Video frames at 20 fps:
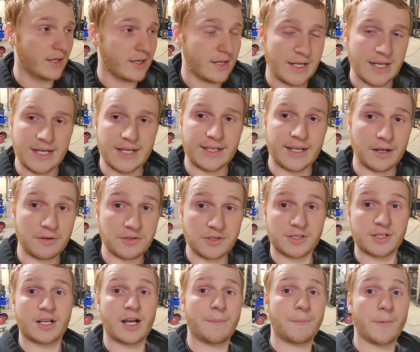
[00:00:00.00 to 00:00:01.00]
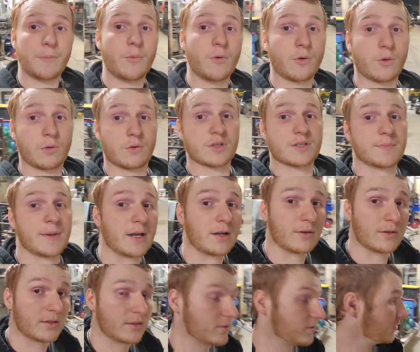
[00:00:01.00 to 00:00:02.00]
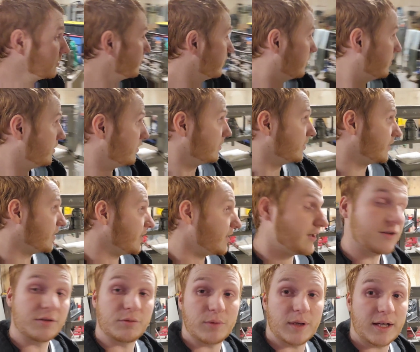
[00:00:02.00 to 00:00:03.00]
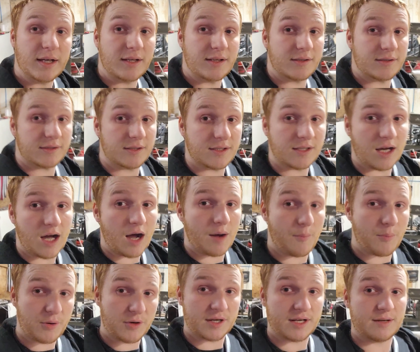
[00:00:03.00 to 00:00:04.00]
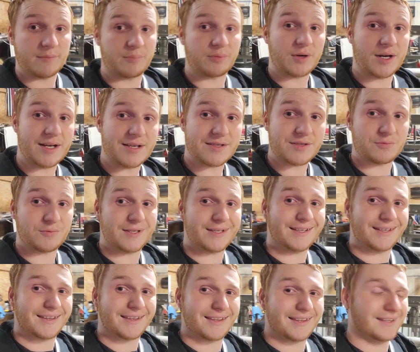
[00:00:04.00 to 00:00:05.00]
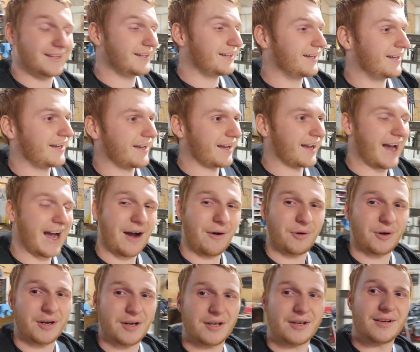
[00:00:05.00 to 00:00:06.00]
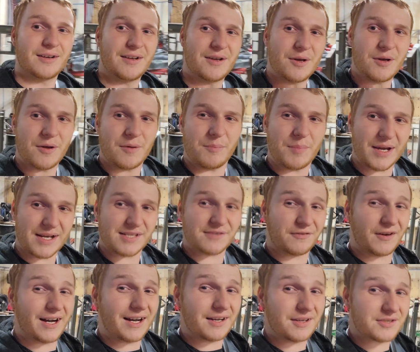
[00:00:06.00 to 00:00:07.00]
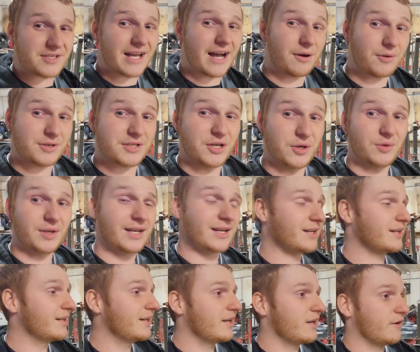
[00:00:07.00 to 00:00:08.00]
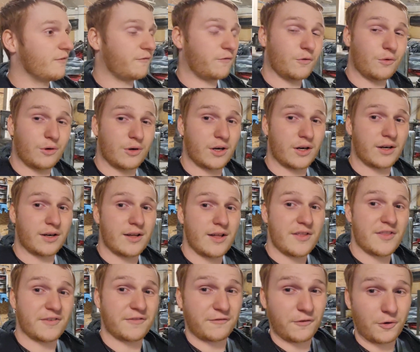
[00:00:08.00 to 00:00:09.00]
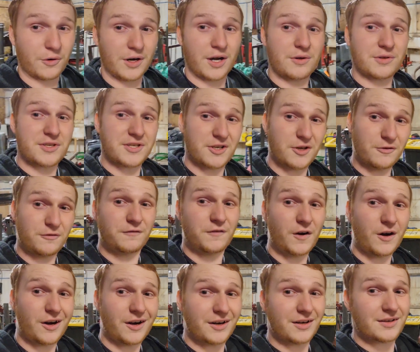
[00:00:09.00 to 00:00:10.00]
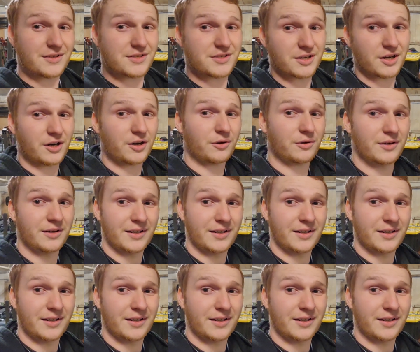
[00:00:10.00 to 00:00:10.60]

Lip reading: eke out just a couple more horsepower. Either way, I'm pretty impressed with our base files, our tuning for the 4.0 so far. So,